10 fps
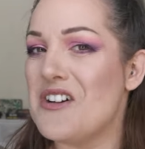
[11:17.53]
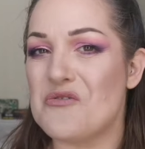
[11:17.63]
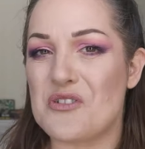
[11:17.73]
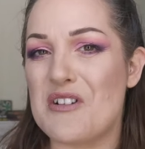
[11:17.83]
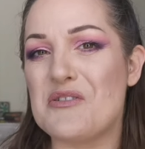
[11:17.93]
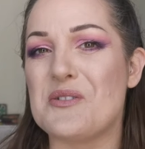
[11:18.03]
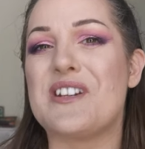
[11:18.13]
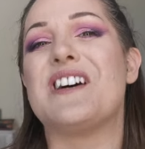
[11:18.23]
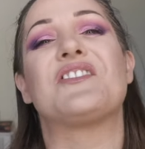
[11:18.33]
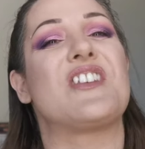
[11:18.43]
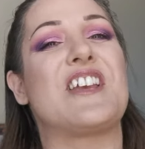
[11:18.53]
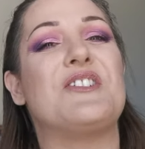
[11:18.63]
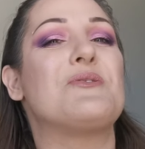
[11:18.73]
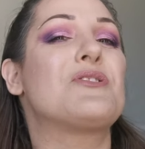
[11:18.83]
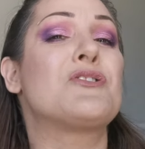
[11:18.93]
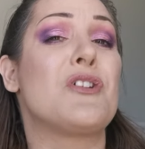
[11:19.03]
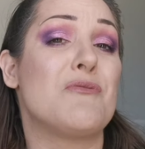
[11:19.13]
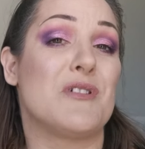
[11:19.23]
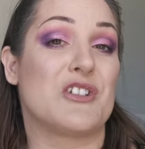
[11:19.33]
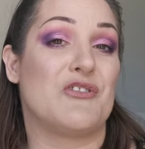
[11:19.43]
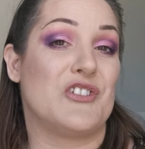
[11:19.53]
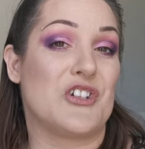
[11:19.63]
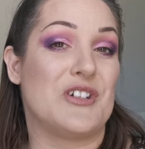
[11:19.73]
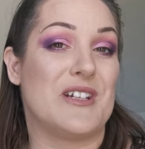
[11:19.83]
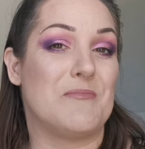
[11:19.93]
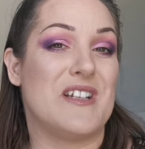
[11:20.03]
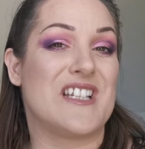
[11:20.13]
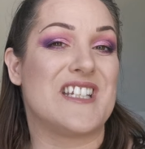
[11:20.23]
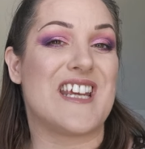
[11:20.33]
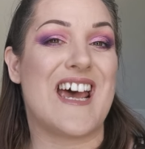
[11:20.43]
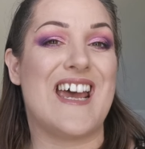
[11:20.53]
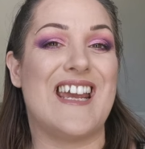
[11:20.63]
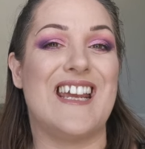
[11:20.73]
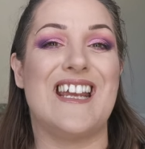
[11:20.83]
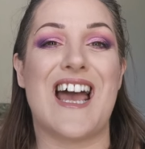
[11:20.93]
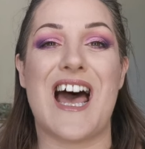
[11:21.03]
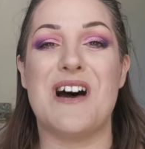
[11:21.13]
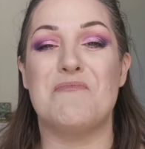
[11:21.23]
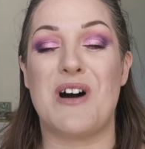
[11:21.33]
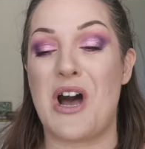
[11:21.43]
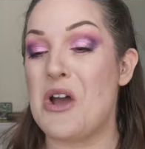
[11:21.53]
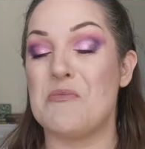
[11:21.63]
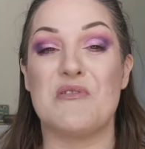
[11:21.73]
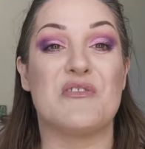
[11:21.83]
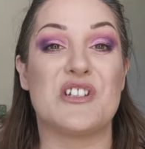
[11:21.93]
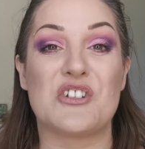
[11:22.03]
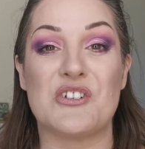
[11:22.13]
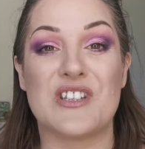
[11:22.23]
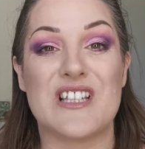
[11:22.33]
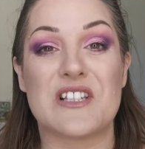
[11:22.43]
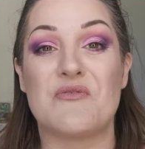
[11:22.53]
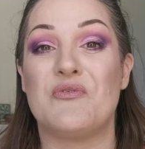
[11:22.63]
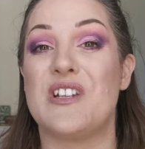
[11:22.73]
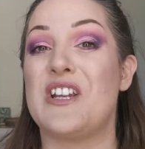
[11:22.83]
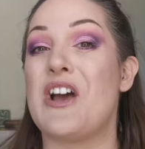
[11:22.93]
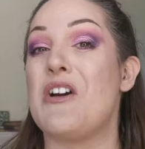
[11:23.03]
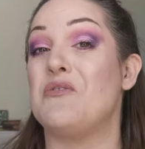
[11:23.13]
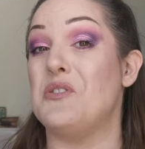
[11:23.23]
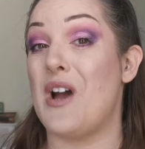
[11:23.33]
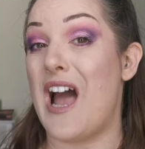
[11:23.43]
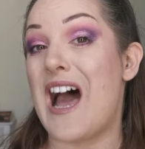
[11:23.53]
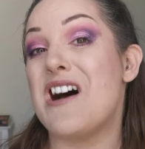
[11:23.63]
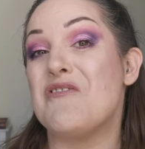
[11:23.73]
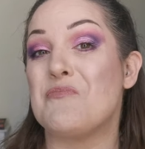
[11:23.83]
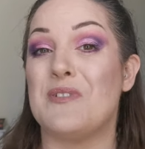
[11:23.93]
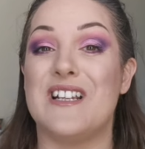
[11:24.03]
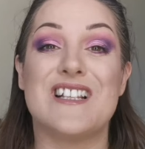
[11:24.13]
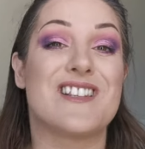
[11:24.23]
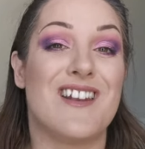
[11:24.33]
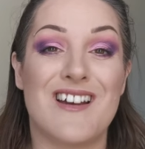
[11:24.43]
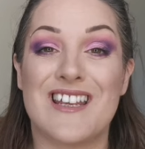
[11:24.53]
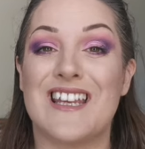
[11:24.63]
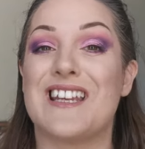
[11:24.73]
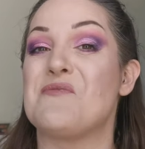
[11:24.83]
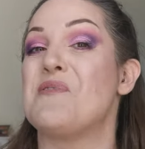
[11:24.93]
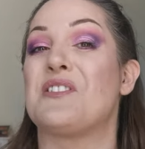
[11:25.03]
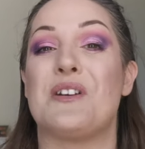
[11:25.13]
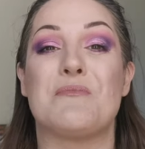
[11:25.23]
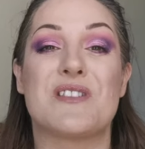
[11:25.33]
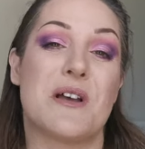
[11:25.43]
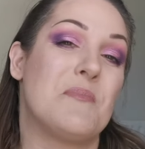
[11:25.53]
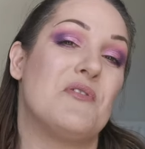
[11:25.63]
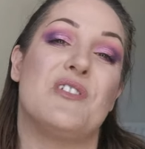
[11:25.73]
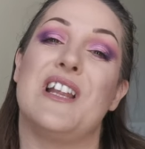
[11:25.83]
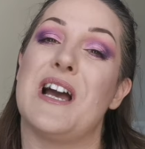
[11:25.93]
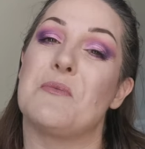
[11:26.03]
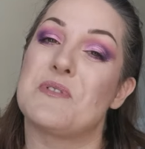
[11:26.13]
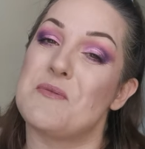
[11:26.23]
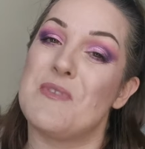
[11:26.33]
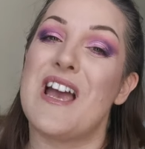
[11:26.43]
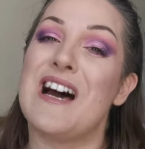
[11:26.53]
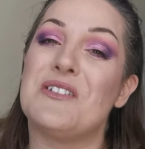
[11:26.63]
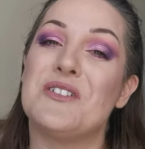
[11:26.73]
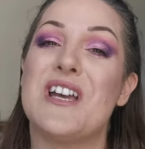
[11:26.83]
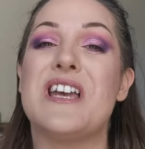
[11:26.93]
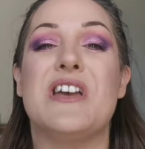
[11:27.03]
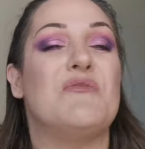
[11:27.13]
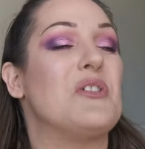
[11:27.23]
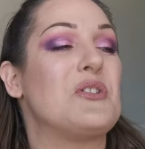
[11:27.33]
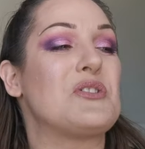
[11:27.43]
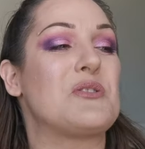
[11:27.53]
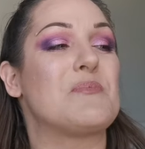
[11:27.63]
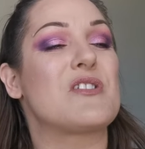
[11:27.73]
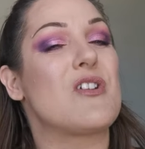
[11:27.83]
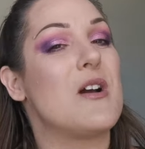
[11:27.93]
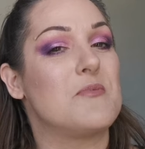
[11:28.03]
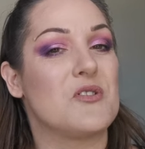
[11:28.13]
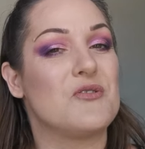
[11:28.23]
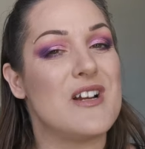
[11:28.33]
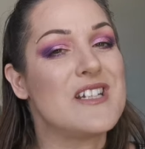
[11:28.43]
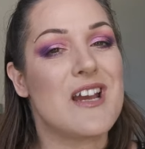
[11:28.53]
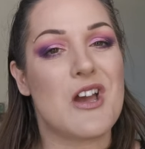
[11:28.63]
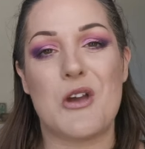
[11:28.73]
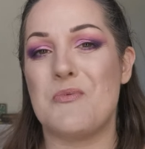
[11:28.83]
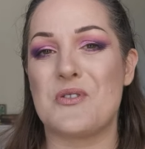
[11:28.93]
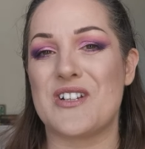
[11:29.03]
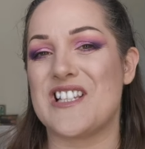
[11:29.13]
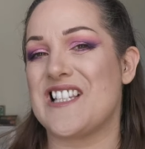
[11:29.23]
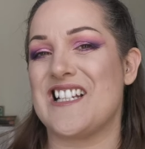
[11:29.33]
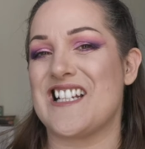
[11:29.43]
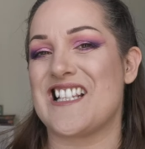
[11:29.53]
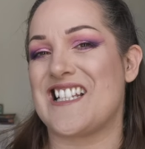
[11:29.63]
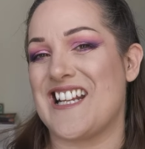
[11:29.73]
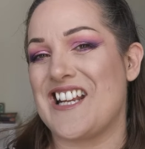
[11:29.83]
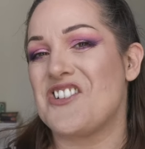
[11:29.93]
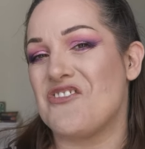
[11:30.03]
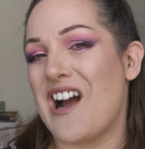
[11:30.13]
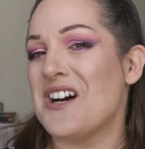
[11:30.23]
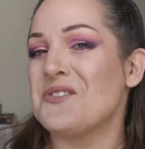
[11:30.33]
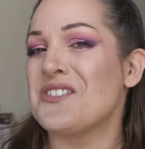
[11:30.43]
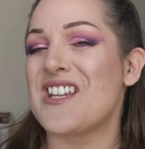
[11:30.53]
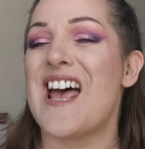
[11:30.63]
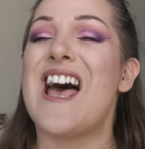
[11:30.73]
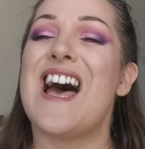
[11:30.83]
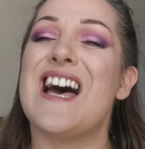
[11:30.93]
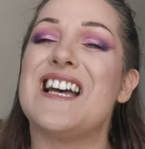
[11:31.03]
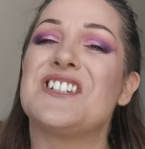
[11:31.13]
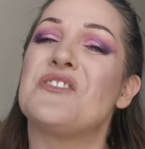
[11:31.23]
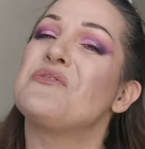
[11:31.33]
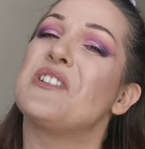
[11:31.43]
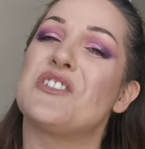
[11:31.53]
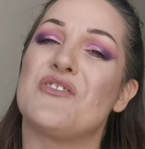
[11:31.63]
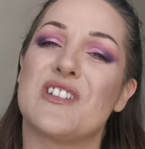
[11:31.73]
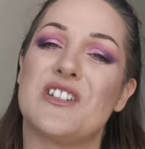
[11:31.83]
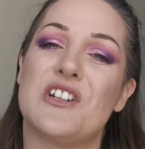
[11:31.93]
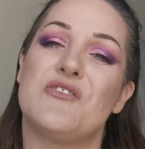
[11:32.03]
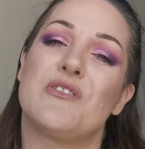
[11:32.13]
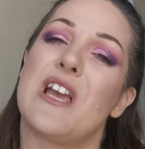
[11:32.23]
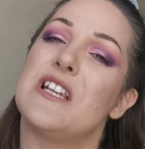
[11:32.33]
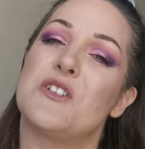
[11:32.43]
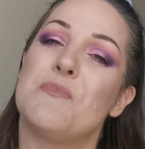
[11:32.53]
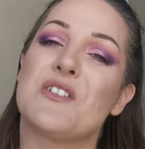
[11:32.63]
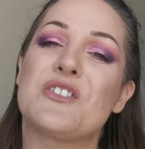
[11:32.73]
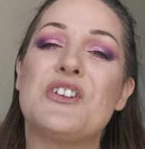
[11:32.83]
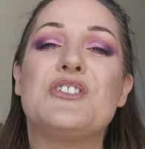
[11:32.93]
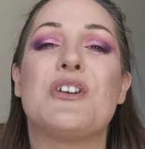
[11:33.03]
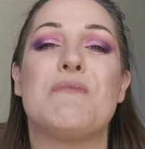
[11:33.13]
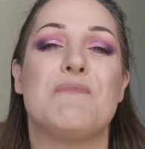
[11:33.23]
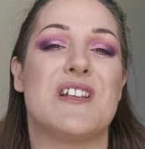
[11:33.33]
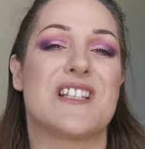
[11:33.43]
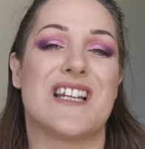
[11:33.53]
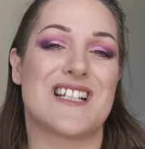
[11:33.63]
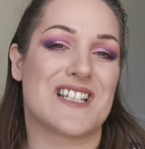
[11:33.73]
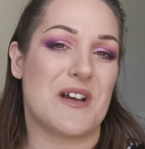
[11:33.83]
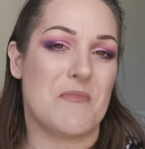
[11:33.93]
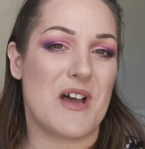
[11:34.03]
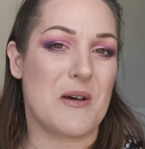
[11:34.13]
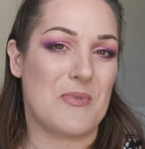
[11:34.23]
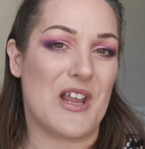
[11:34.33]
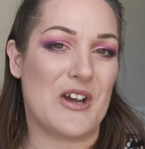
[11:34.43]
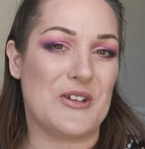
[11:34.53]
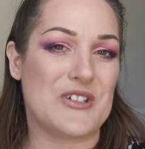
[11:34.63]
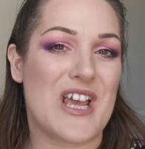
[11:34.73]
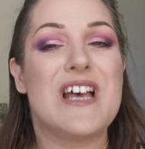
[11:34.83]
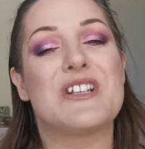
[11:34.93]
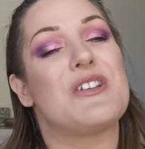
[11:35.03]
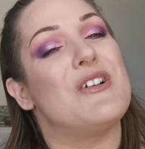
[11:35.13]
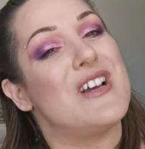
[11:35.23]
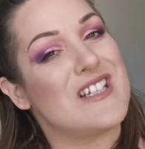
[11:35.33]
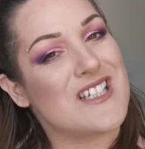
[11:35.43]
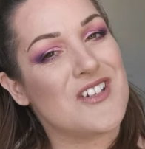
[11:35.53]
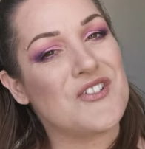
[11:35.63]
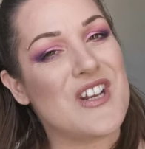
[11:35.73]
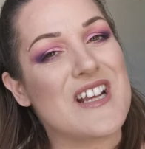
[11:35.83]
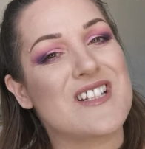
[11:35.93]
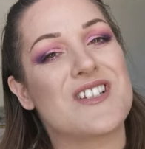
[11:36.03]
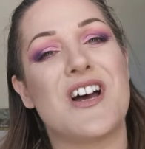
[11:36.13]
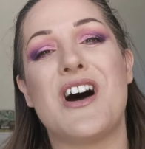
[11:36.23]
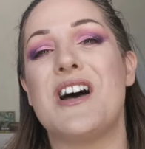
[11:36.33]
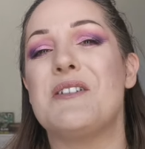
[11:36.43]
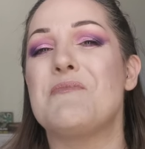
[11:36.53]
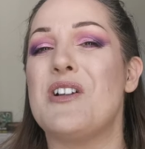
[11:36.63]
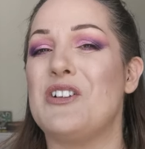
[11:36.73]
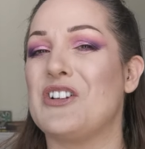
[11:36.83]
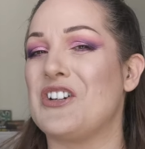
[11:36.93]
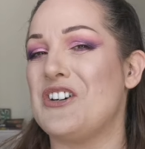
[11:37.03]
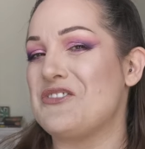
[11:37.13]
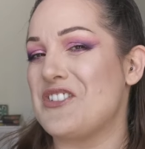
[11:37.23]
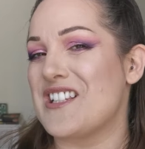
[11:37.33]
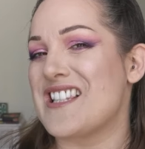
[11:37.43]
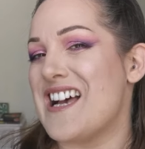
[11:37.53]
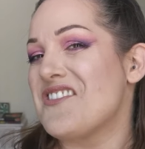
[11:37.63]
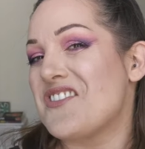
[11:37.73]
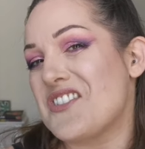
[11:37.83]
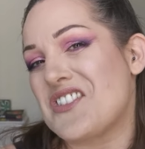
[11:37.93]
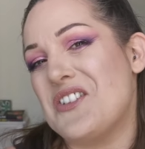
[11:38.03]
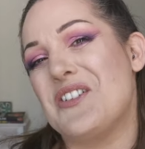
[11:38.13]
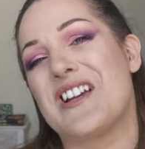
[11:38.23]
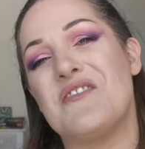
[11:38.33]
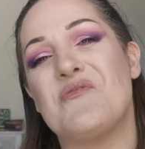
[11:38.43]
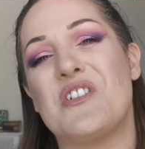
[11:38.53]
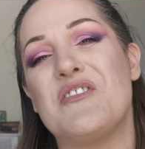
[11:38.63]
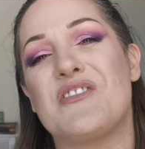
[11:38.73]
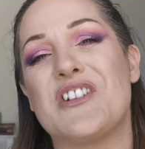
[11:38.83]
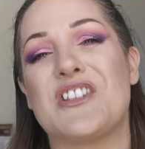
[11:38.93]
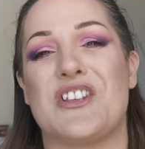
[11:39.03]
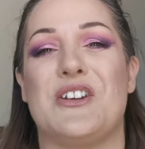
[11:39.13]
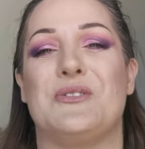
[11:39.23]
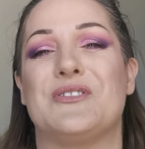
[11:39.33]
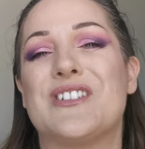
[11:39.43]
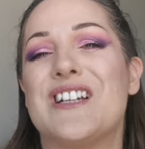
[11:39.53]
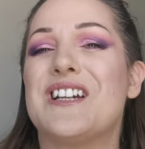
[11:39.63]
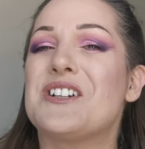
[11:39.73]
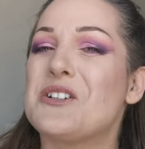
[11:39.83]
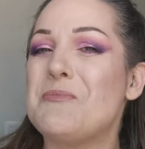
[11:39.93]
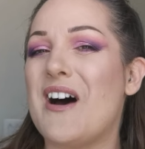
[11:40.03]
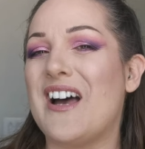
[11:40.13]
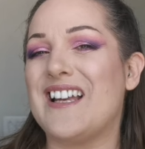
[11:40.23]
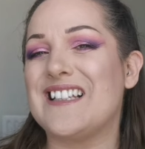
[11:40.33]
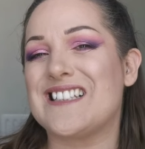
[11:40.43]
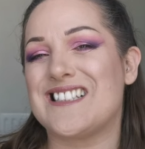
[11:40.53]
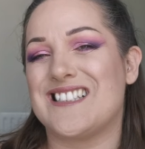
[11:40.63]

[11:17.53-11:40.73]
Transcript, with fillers: And for everyone else, thank you so much for joining me today. Um, I hope you've enjoyed this video. If you have, please like it, give me a thumbs up, it really helps me out. If you're not subscribed already, I hope you'll consider sticking around. And don't forget to ring the notification bell so you don't miss next time I upload. So until next time, look after yourselves. I'll see you again very, very soon. Goodbye.